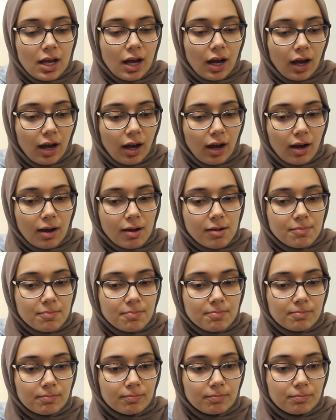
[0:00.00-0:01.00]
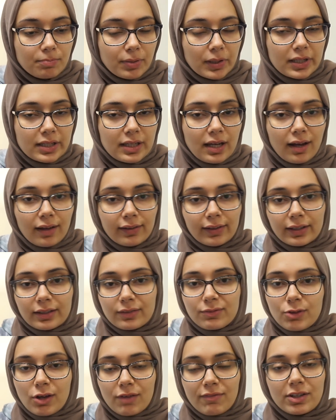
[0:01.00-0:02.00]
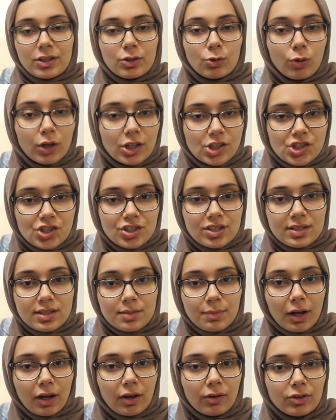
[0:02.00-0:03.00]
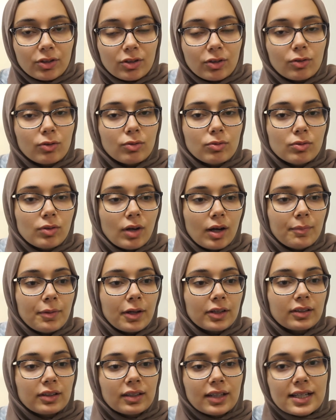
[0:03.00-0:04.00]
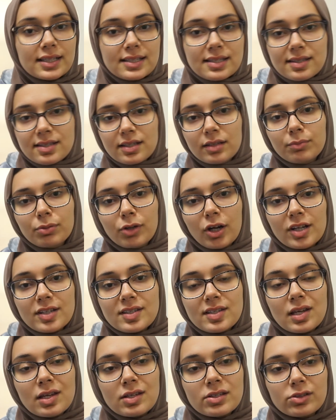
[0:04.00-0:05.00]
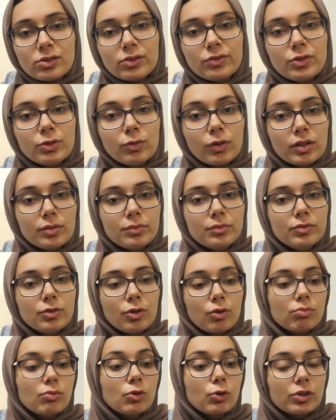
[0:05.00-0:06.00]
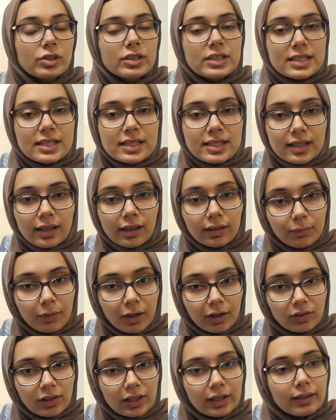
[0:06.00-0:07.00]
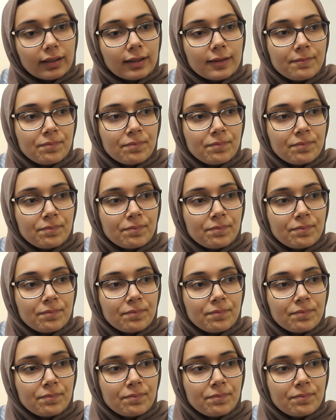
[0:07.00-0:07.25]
But yeah, like if you have any questions about, you know, about the licensing process, or if you want to know more in detail about like,